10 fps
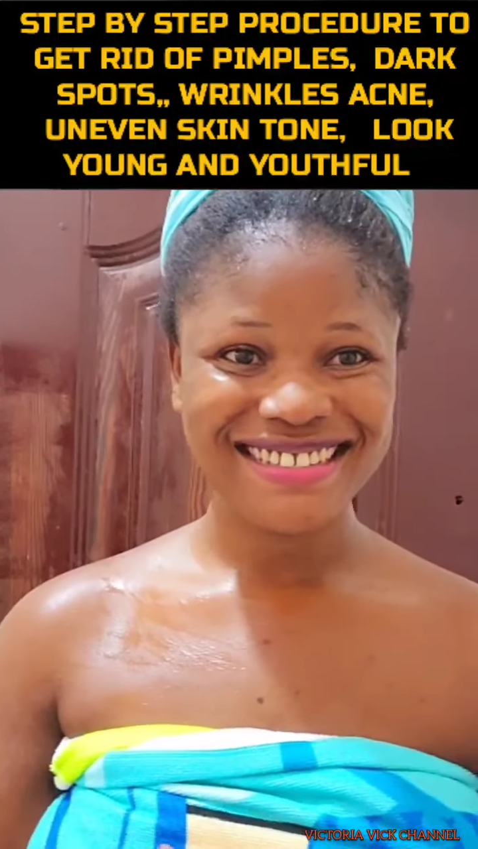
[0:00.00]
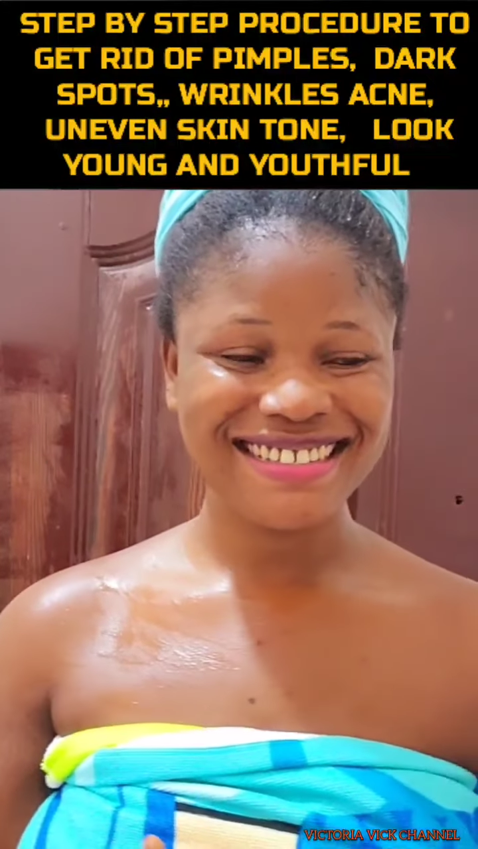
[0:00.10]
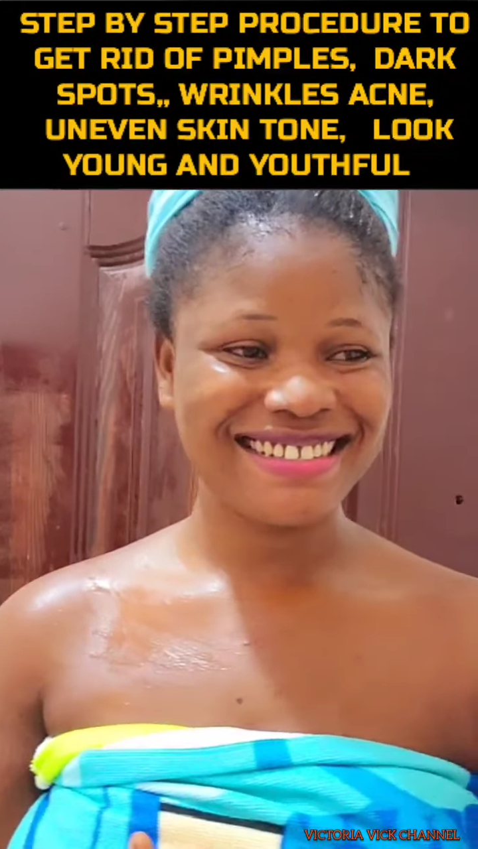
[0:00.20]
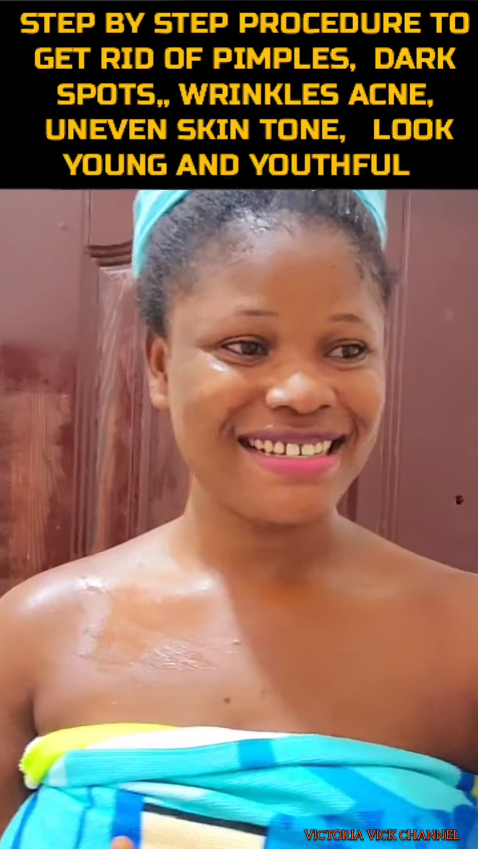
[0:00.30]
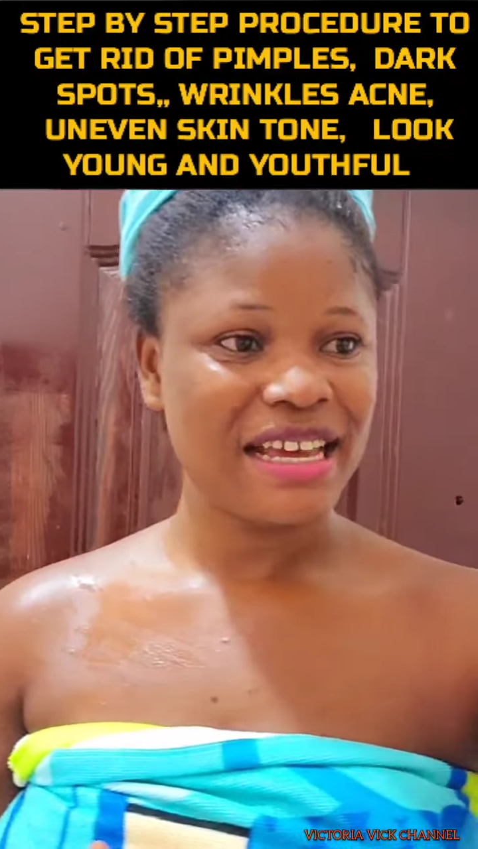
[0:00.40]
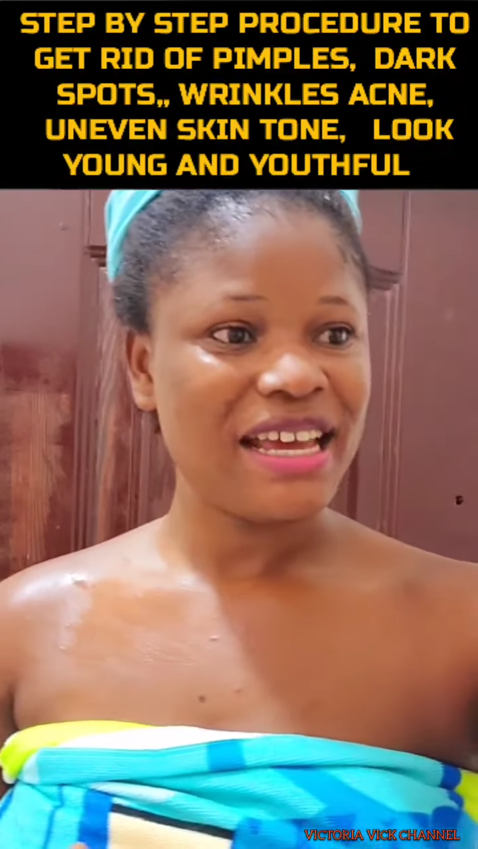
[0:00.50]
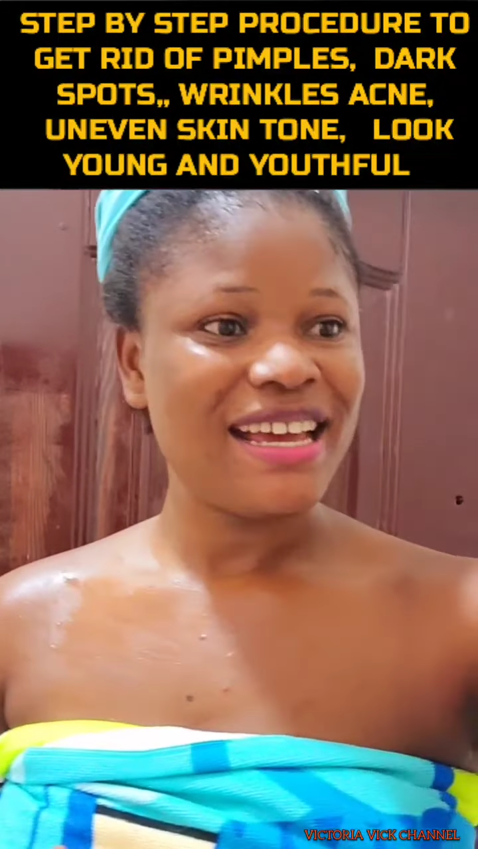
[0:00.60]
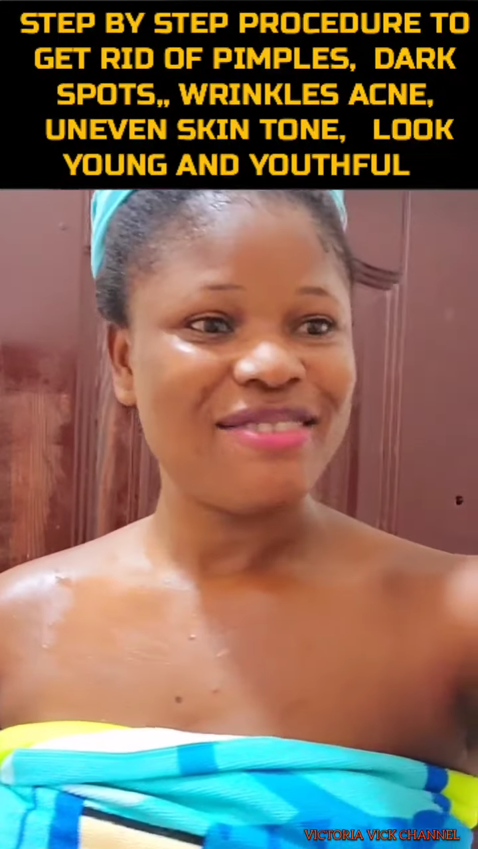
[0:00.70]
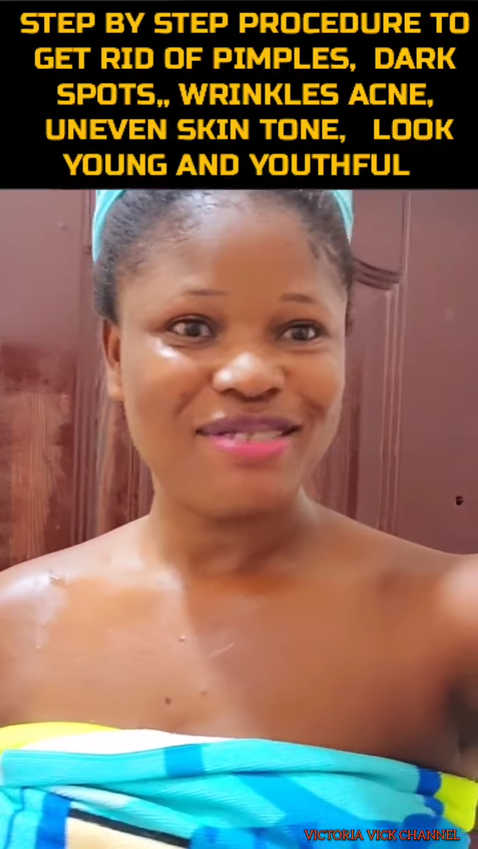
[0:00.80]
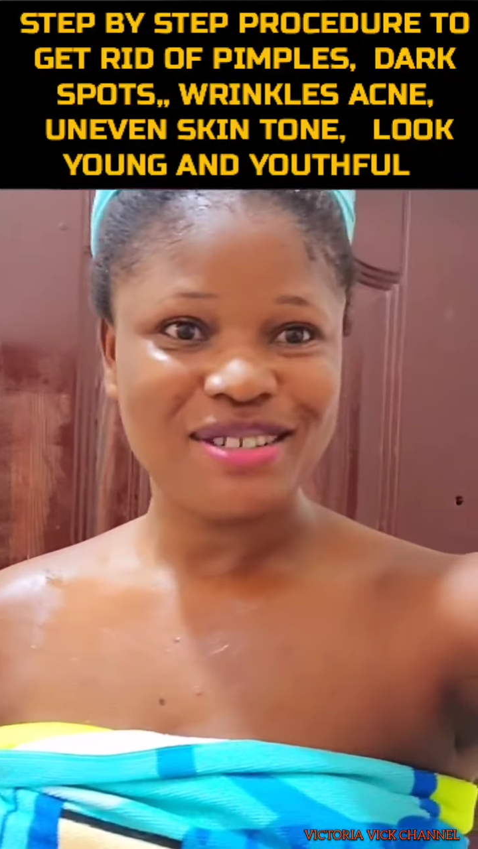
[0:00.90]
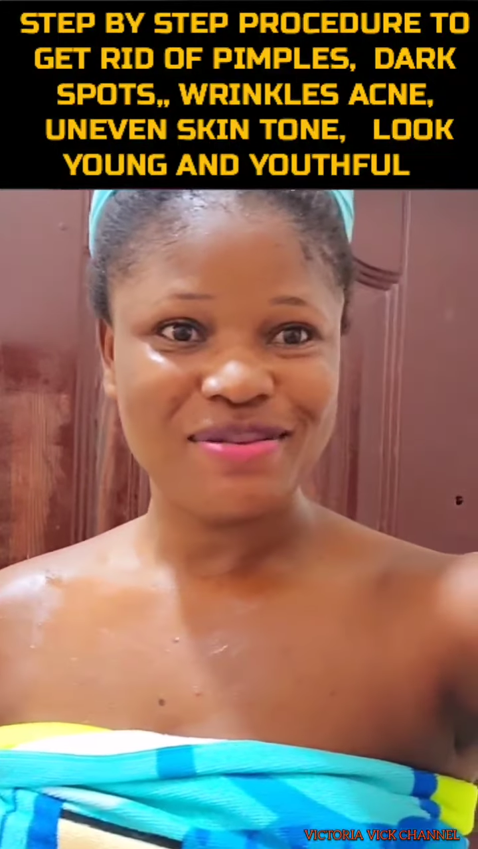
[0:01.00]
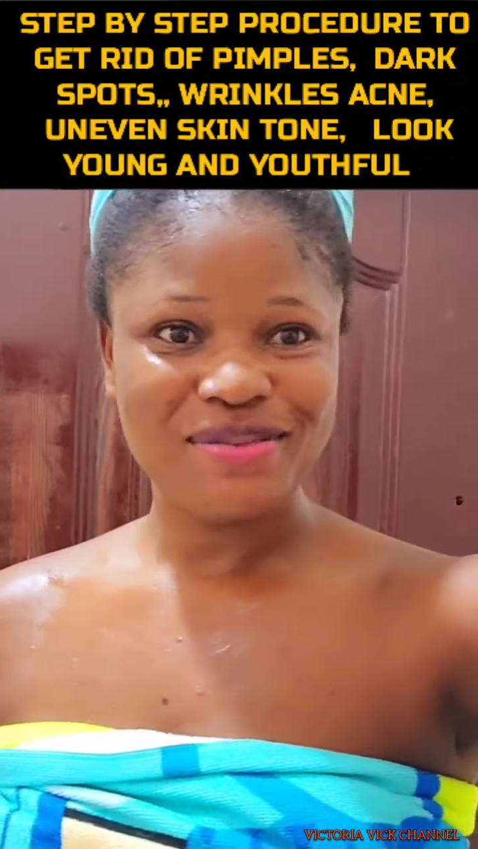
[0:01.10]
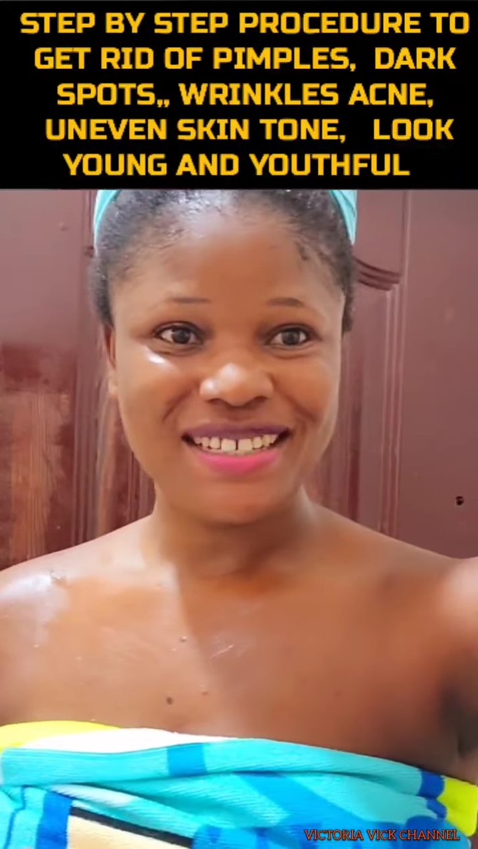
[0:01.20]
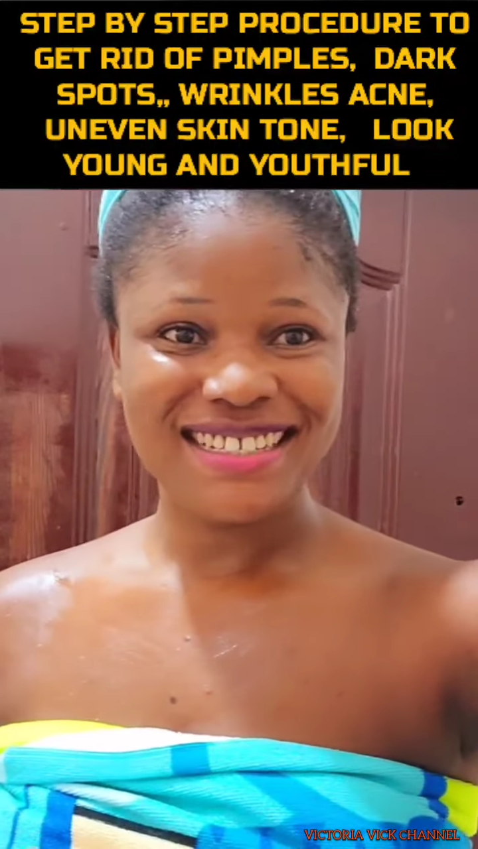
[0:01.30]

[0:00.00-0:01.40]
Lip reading: we're going to break